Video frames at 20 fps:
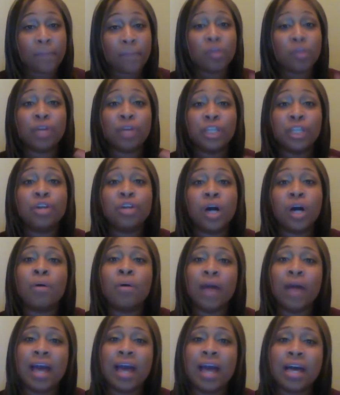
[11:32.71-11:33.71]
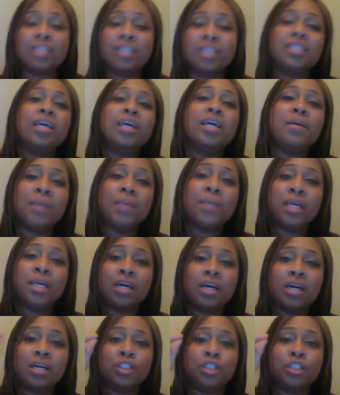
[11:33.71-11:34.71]
Create your own ads,
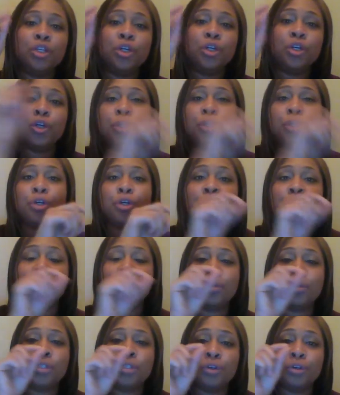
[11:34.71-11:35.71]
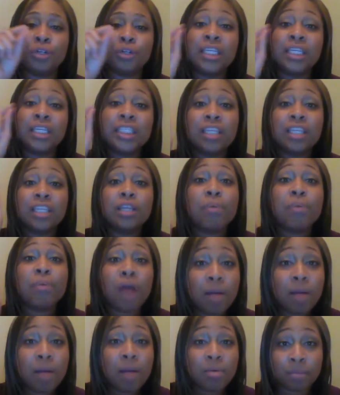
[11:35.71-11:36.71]
because you're listing the
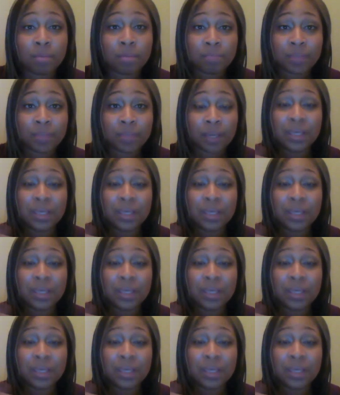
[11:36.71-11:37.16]
problem,